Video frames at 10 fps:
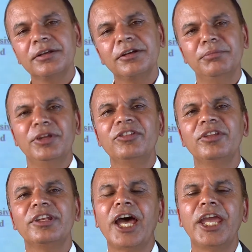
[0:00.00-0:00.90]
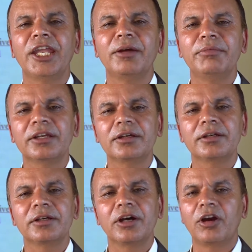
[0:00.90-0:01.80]
means dynamic
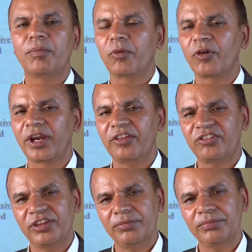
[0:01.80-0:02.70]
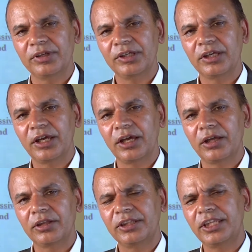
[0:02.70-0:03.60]
or progressive,
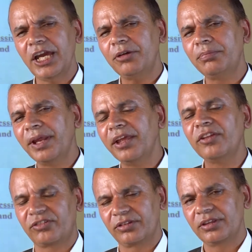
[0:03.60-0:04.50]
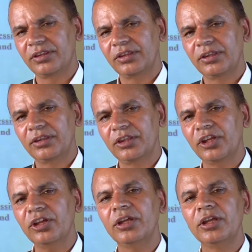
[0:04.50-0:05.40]
that brings
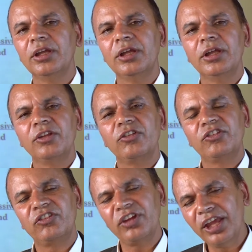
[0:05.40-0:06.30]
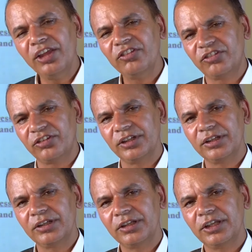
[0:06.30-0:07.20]
the change
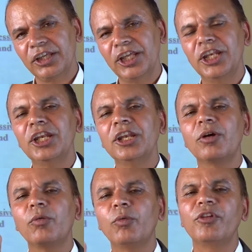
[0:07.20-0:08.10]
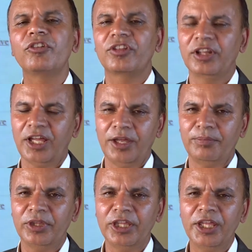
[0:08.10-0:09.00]
in one's life.
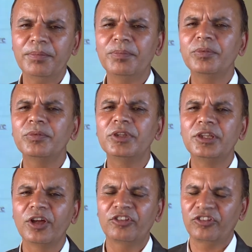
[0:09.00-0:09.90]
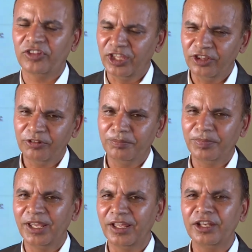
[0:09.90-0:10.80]
If the change
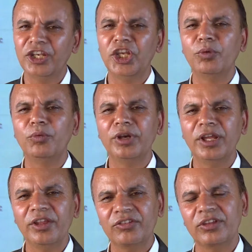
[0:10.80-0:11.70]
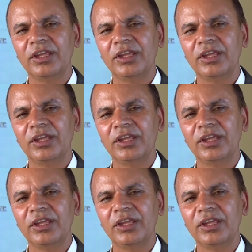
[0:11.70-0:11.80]
bring newness,